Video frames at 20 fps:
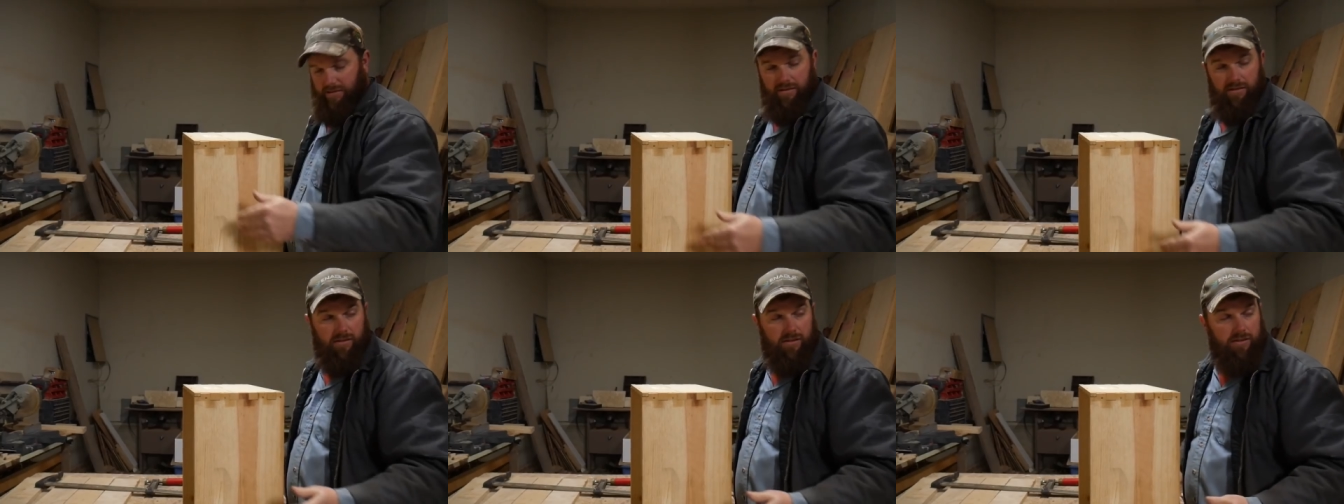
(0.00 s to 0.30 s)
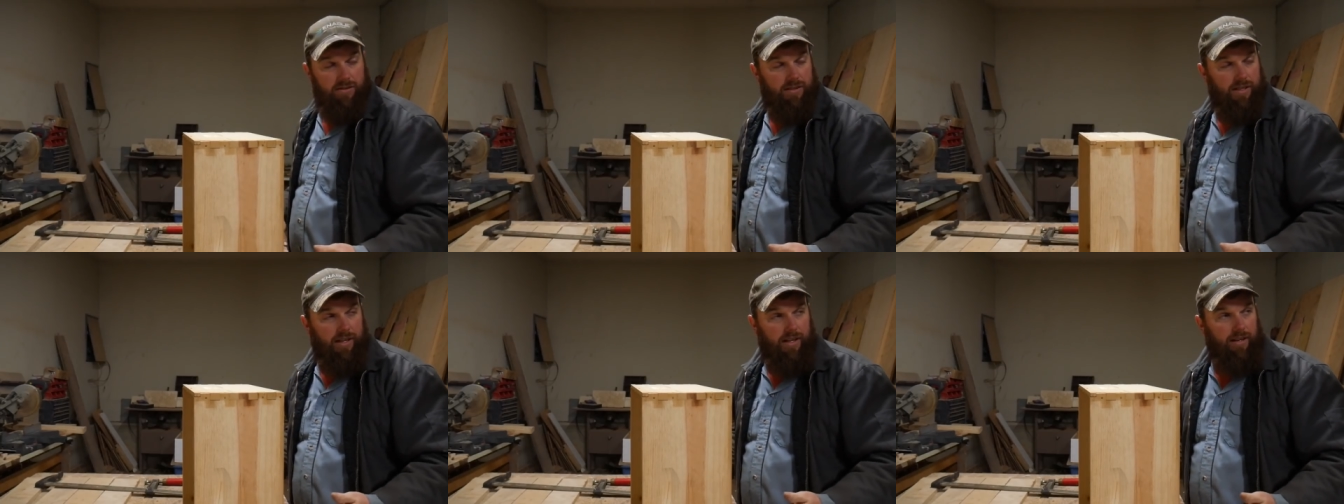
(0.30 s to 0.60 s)
What
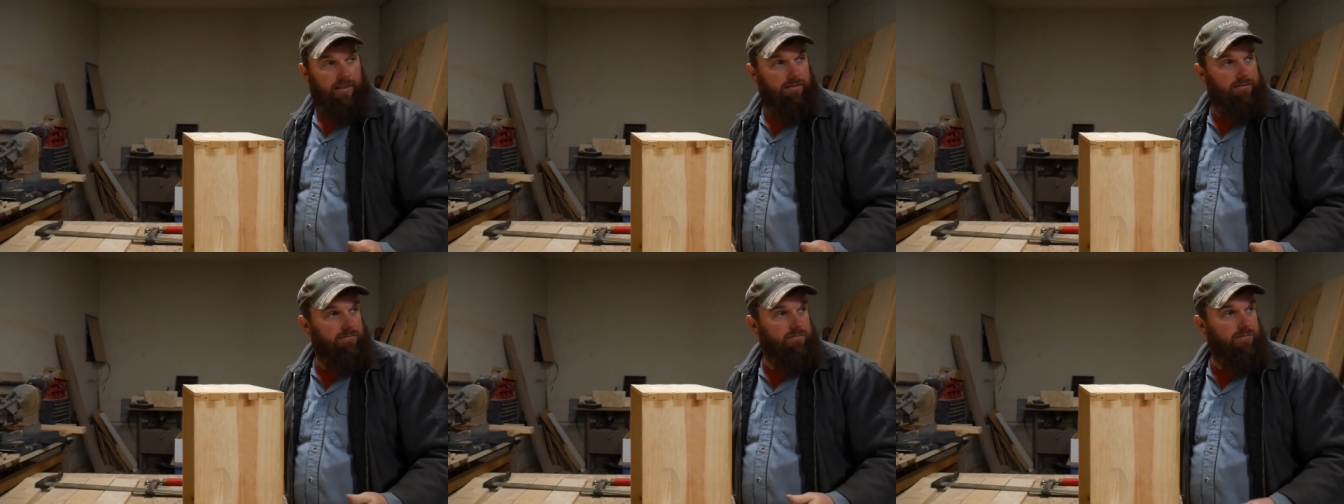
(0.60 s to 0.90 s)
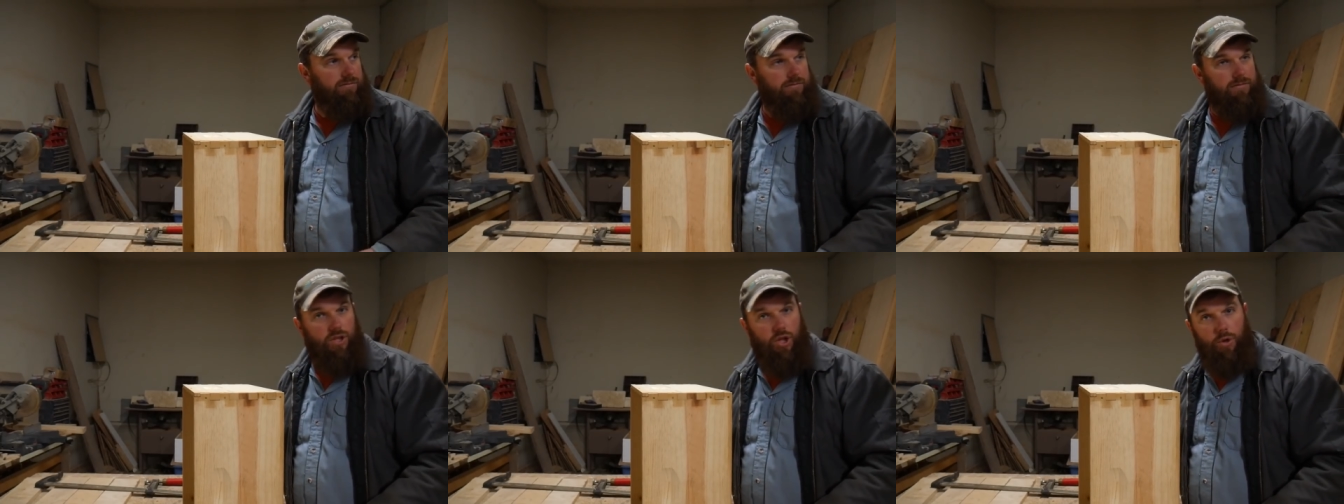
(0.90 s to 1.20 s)
was that?
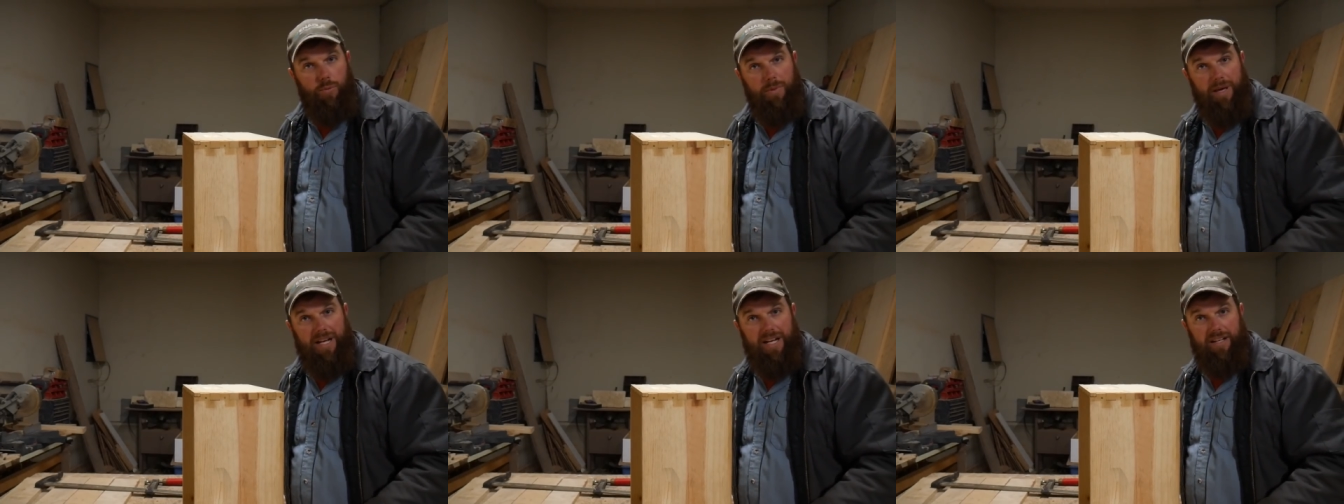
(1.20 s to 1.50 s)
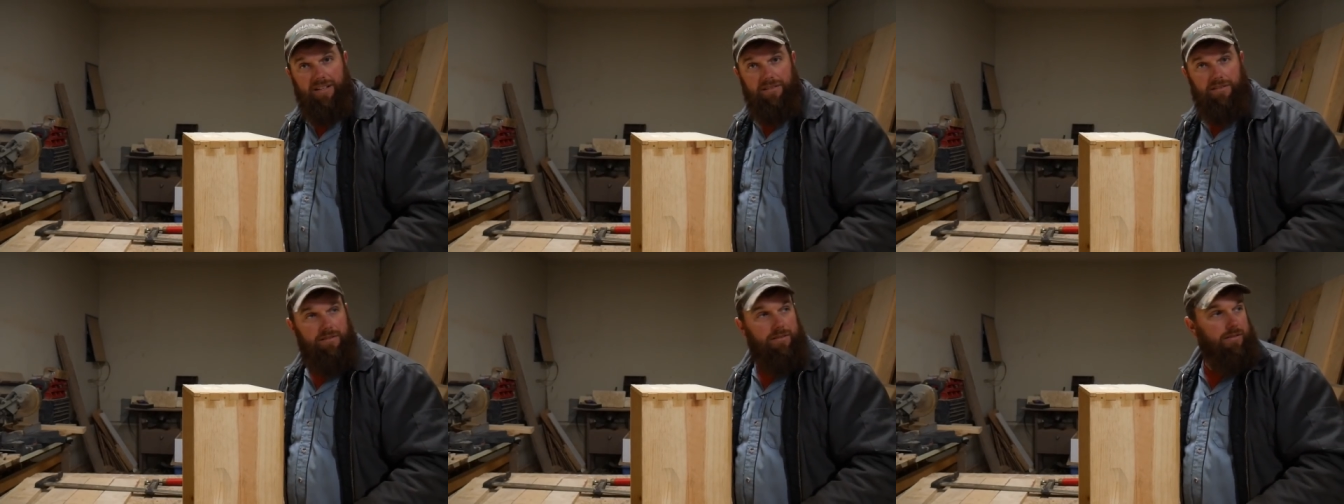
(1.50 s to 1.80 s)
Two
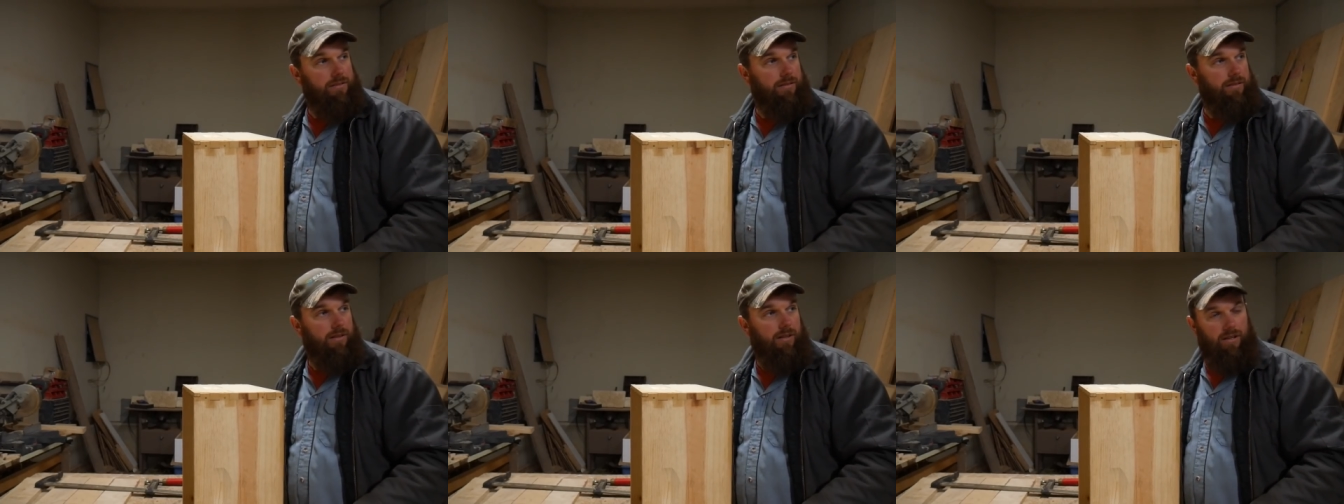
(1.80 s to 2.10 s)
minutes?